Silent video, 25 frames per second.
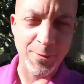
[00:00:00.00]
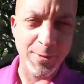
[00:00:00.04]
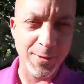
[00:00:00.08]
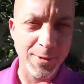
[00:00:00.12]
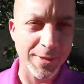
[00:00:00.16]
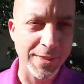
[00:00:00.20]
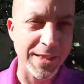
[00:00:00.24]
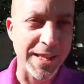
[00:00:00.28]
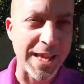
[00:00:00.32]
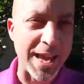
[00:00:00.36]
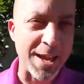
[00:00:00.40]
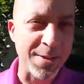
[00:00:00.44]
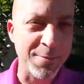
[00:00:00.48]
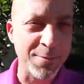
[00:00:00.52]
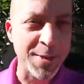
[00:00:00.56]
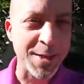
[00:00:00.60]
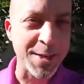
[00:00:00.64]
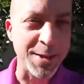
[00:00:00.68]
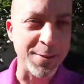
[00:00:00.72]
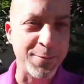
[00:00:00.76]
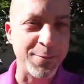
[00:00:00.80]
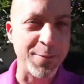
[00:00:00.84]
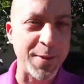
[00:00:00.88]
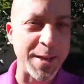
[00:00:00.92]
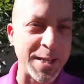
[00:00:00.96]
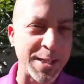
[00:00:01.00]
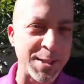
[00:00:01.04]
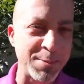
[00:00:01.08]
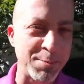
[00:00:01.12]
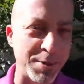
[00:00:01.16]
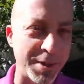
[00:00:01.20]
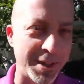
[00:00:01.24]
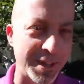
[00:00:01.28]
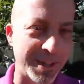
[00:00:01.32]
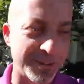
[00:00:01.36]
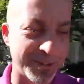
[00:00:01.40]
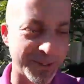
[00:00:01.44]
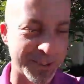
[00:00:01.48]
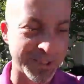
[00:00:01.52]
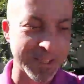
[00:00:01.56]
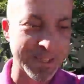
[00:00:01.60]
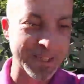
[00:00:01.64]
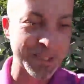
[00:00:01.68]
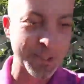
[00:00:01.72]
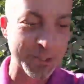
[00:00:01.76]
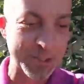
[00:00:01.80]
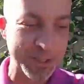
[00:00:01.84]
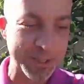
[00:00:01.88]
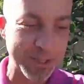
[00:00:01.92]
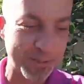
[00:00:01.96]
the advent of Facebook was an
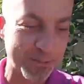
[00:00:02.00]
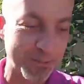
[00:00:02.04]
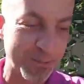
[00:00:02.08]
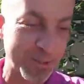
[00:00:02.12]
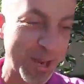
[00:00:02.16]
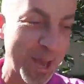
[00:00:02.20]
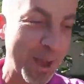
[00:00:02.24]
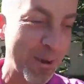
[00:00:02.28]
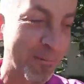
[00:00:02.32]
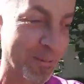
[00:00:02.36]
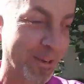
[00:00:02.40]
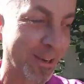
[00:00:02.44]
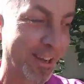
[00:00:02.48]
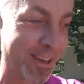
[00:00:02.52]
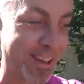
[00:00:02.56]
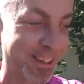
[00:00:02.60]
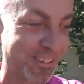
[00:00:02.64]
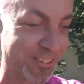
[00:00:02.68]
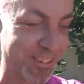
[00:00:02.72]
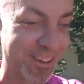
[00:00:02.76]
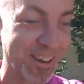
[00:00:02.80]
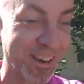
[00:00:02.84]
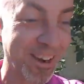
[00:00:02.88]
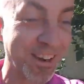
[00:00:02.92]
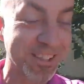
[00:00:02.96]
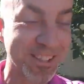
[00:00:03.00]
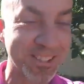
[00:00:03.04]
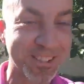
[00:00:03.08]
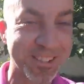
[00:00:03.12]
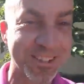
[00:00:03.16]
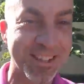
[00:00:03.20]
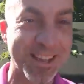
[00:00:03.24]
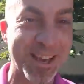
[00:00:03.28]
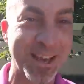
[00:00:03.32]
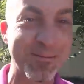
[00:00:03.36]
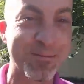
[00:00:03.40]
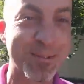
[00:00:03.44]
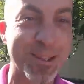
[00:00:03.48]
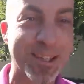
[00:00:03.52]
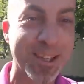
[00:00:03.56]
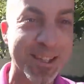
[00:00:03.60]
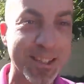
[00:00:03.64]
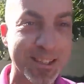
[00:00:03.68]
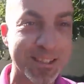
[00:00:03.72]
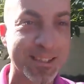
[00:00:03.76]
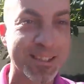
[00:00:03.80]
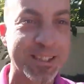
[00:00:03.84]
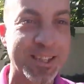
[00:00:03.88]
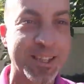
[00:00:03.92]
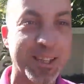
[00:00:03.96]
interesting phenomenon in regards to that,
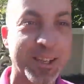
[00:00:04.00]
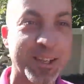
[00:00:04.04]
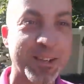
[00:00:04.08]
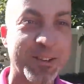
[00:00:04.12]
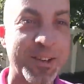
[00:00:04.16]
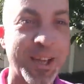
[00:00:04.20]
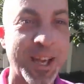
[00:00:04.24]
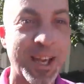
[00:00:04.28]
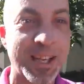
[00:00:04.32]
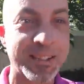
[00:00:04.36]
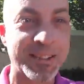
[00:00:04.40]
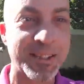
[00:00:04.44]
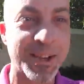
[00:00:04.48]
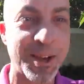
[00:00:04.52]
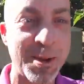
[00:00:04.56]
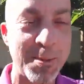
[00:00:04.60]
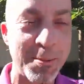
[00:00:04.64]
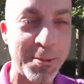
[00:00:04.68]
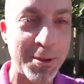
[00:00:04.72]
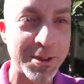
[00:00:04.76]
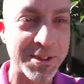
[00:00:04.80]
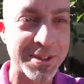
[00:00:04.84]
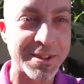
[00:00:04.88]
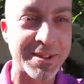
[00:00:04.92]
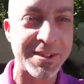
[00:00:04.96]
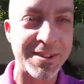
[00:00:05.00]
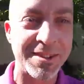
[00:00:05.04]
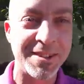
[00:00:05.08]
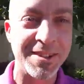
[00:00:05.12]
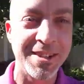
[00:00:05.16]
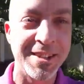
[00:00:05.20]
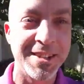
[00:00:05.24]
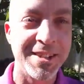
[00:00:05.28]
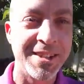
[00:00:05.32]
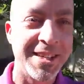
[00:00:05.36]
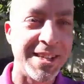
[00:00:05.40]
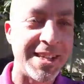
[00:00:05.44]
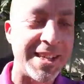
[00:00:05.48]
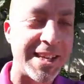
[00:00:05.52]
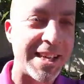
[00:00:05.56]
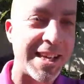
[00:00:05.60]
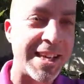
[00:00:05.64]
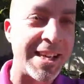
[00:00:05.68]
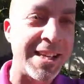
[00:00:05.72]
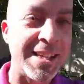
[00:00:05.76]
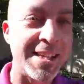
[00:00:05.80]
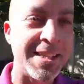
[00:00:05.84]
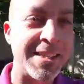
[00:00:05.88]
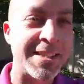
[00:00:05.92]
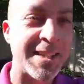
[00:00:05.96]
because it creates almost
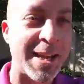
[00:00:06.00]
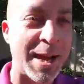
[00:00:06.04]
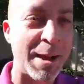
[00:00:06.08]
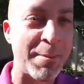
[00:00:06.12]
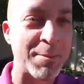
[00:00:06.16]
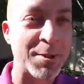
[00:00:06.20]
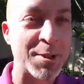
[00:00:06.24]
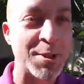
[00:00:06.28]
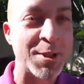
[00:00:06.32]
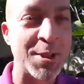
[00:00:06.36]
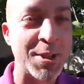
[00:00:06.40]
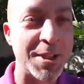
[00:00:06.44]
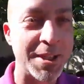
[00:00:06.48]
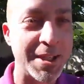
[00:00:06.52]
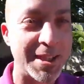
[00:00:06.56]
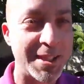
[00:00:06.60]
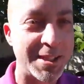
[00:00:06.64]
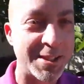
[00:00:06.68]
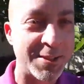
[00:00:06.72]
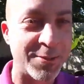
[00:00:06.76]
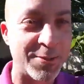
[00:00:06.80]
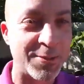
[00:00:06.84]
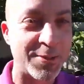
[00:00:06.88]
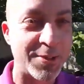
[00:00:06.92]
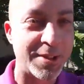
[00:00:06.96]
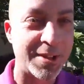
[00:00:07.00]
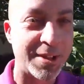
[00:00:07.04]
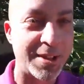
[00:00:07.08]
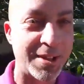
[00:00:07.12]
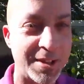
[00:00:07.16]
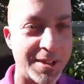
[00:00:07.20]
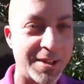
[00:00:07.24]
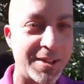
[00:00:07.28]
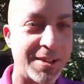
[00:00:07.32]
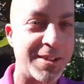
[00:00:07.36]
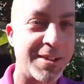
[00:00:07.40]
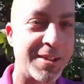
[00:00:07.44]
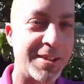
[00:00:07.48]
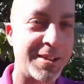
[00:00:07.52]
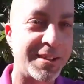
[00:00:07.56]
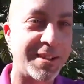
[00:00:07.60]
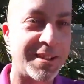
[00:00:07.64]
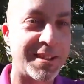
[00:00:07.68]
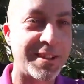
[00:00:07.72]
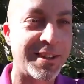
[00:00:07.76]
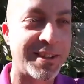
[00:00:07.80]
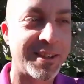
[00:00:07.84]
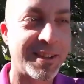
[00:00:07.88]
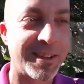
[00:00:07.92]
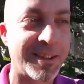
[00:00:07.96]
endless opportunities for
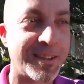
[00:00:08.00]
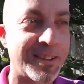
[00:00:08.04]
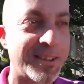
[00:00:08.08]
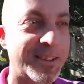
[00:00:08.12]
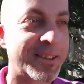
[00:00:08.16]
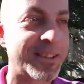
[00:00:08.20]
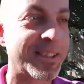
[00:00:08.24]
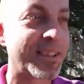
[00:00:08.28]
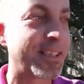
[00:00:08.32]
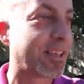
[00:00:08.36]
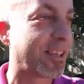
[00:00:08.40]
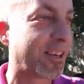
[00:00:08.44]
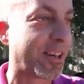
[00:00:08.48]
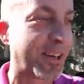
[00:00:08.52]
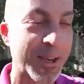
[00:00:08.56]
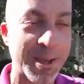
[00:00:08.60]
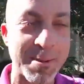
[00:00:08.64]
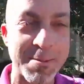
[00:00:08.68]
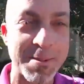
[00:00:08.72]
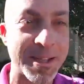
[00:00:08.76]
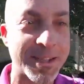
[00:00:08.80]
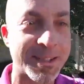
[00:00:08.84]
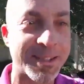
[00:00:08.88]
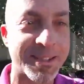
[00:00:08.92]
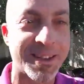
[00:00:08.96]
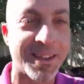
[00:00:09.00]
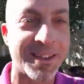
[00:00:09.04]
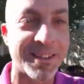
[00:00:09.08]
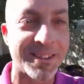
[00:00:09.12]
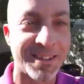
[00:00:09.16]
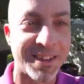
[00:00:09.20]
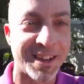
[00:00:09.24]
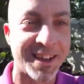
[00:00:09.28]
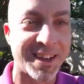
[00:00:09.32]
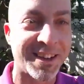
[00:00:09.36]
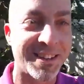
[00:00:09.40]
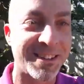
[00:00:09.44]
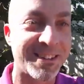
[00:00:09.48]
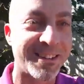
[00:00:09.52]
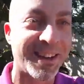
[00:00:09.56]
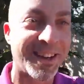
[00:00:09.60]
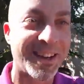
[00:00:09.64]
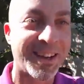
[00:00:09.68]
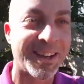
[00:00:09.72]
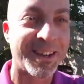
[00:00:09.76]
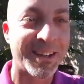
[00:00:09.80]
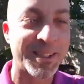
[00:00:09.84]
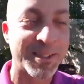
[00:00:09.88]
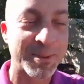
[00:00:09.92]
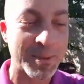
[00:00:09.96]
silly arguments online,
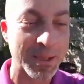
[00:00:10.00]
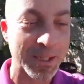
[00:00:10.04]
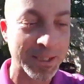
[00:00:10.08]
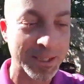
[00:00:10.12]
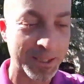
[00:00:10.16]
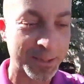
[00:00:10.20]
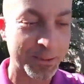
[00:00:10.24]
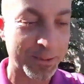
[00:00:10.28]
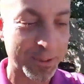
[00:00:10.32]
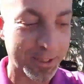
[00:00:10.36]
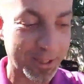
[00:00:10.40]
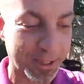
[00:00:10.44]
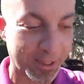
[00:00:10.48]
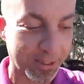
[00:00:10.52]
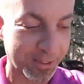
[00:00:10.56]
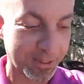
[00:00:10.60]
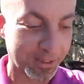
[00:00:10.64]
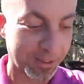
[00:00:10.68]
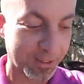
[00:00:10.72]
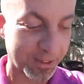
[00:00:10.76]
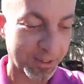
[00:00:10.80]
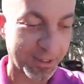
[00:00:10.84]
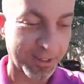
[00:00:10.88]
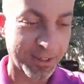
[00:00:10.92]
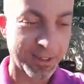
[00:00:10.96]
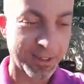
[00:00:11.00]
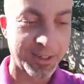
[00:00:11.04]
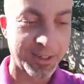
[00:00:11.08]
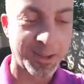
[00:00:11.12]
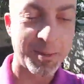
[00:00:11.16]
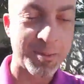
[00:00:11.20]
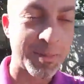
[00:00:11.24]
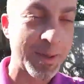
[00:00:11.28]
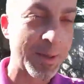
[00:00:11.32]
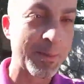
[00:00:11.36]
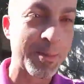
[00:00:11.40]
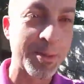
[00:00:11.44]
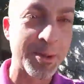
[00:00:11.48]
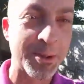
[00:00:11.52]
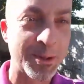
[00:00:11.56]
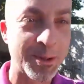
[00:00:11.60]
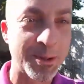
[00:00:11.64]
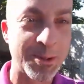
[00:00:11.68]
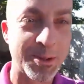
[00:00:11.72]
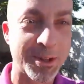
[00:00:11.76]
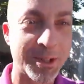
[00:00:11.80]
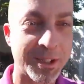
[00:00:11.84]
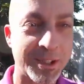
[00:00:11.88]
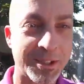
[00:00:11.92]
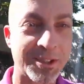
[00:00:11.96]
right? Especially with other people
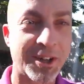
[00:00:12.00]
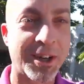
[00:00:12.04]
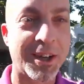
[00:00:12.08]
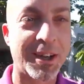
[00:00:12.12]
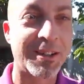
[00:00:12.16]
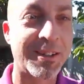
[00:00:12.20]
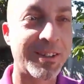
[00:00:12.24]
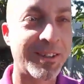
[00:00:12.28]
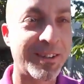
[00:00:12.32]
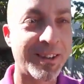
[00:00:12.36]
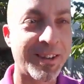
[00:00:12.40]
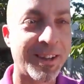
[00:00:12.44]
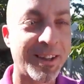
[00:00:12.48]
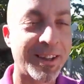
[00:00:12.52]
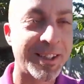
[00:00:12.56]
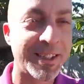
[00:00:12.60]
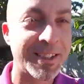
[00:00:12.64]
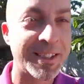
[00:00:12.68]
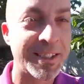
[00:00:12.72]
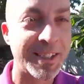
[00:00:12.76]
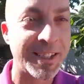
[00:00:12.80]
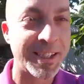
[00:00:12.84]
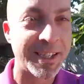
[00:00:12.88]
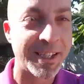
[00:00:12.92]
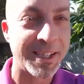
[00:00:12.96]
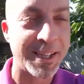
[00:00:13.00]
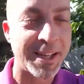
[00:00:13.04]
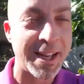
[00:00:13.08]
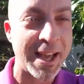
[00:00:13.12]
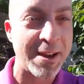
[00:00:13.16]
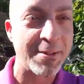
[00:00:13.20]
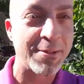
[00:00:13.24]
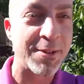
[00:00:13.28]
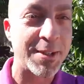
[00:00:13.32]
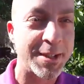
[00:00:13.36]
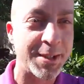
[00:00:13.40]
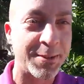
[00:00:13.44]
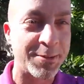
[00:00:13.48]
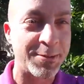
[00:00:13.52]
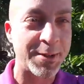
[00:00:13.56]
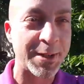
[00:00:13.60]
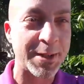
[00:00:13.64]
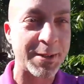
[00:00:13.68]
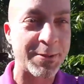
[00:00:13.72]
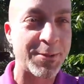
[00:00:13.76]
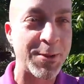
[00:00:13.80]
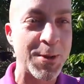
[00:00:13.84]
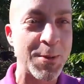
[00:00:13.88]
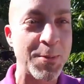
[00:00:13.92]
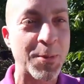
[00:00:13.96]
who are drawn to theology and have a
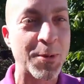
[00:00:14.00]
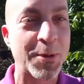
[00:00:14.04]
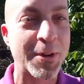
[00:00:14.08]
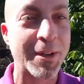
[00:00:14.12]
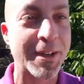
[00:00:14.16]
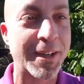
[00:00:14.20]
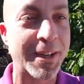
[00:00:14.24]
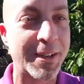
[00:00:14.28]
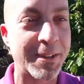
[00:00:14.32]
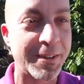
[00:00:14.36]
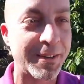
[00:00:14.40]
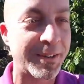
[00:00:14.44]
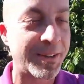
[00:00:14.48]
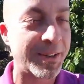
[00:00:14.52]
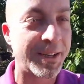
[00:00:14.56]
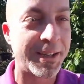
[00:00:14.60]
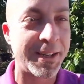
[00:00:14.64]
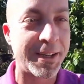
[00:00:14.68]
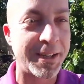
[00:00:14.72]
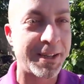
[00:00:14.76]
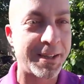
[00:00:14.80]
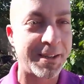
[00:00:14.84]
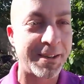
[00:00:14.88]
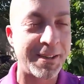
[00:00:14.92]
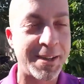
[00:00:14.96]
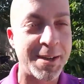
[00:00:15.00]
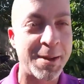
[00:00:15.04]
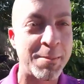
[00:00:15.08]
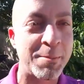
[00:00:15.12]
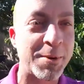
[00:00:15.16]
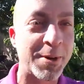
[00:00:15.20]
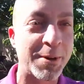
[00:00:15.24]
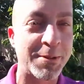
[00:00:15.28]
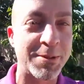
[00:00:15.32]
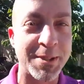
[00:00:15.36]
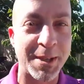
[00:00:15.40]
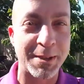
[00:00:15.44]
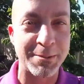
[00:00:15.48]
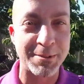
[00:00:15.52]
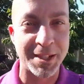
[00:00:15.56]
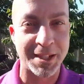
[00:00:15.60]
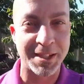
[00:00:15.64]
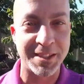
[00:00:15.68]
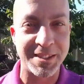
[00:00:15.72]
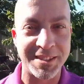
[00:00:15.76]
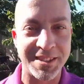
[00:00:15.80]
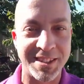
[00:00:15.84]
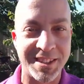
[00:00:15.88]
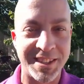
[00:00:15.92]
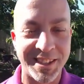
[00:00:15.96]
differing viewpoint on any number of
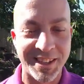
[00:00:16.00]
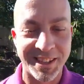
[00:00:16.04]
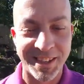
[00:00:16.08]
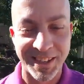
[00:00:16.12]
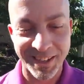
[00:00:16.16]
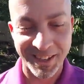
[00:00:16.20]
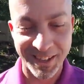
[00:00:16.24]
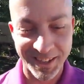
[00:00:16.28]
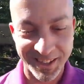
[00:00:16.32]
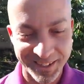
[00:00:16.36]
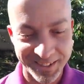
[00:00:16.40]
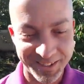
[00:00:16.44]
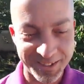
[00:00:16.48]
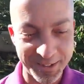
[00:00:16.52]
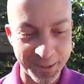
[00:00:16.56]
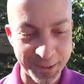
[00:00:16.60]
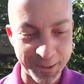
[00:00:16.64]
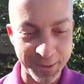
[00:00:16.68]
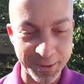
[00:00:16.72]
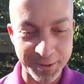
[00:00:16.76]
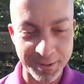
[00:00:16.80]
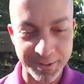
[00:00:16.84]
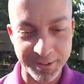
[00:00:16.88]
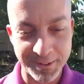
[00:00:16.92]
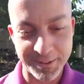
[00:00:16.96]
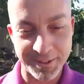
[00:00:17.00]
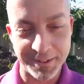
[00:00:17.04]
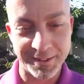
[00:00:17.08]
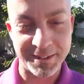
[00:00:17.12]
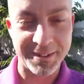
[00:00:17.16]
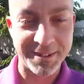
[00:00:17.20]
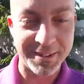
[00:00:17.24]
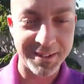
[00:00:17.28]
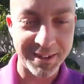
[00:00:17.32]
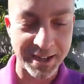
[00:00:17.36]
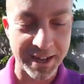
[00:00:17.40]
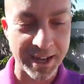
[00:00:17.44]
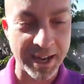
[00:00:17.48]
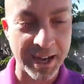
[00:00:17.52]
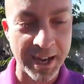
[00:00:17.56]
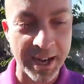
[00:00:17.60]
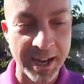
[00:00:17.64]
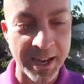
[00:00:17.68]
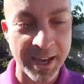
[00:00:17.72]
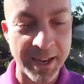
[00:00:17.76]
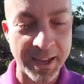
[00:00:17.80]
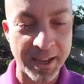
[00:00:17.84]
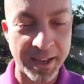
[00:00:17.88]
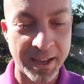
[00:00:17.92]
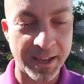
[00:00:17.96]
subjects. So
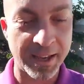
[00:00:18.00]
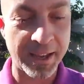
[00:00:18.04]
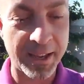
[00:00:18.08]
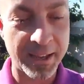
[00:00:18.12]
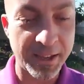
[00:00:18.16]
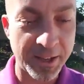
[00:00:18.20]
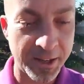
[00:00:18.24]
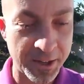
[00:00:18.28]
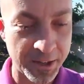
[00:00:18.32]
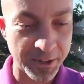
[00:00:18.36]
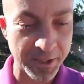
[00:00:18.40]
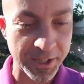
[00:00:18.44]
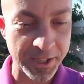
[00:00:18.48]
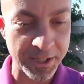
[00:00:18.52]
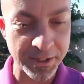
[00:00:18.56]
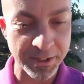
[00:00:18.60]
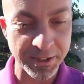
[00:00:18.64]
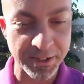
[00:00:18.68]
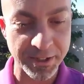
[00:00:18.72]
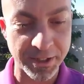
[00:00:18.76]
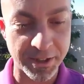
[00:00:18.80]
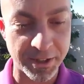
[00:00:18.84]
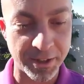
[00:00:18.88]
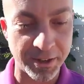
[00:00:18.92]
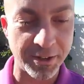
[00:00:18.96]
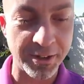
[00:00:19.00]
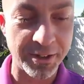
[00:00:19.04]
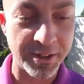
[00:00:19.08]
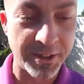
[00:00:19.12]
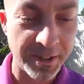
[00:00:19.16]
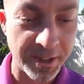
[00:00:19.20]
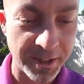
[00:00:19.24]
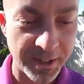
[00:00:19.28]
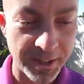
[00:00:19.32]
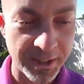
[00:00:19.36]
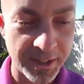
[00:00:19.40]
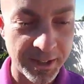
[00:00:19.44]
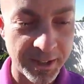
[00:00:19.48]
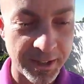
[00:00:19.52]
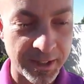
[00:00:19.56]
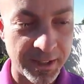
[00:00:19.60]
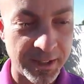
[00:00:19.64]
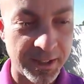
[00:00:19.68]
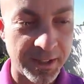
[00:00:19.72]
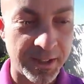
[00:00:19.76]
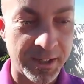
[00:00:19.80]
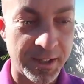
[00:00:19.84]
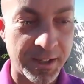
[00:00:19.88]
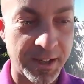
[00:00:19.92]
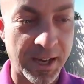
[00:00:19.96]
I, you know, years ago,
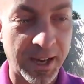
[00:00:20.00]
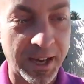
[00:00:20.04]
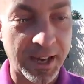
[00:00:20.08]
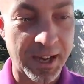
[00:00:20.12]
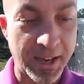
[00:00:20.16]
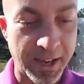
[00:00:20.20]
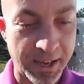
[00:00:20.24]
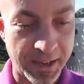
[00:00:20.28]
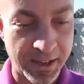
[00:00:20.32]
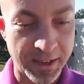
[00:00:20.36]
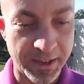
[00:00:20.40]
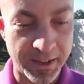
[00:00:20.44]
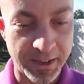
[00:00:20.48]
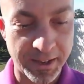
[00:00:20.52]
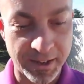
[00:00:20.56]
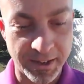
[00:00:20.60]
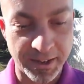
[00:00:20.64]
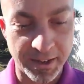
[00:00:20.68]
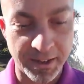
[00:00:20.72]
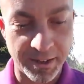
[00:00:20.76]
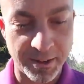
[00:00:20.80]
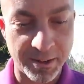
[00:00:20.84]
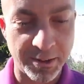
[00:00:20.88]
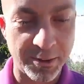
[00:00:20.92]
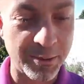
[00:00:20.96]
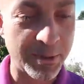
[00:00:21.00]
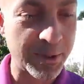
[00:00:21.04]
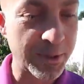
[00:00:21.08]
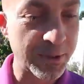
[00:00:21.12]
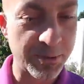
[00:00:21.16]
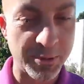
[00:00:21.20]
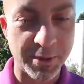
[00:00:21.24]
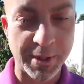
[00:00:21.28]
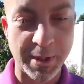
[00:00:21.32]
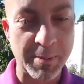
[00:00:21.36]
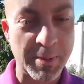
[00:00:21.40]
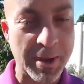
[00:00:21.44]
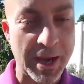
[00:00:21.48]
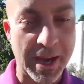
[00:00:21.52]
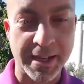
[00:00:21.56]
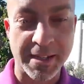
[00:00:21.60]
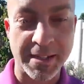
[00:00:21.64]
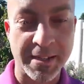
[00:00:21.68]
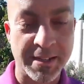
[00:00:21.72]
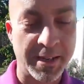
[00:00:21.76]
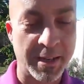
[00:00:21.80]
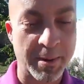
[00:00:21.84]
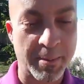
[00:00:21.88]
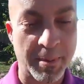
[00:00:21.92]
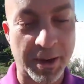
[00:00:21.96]
I uh, was really
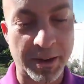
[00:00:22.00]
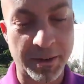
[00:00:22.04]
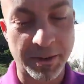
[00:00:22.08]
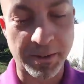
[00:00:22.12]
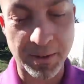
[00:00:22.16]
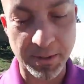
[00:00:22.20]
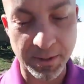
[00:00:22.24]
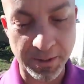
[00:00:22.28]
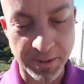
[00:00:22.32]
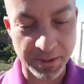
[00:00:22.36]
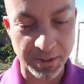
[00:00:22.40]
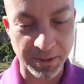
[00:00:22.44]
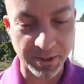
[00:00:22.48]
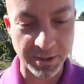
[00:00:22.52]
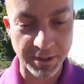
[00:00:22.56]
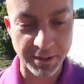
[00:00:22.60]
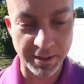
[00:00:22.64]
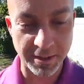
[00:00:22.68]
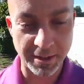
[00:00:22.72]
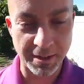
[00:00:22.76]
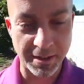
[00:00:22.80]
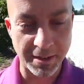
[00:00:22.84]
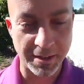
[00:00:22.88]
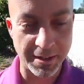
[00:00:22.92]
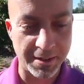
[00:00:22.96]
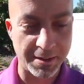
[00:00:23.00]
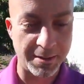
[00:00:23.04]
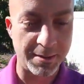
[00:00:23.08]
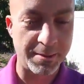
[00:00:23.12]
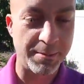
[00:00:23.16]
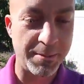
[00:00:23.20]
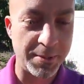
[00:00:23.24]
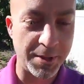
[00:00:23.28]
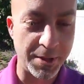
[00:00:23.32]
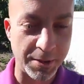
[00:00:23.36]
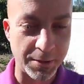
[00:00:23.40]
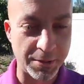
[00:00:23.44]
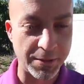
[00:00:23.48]
passionate about certain, um, you know,